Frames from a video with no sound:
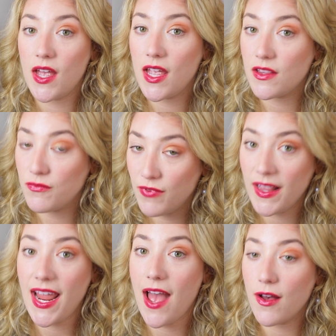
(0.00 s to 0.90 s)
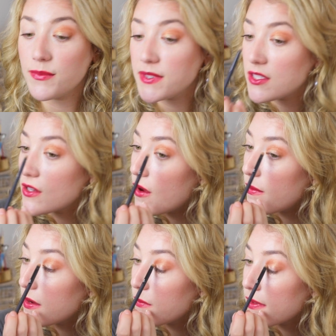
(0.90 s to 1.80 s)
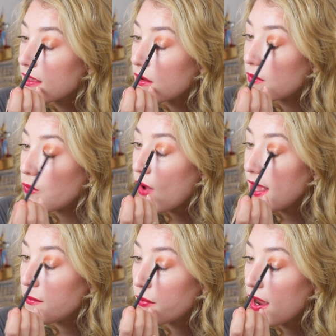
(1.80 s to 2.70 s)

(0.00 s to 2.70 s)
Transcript: it really helps to go in with a wet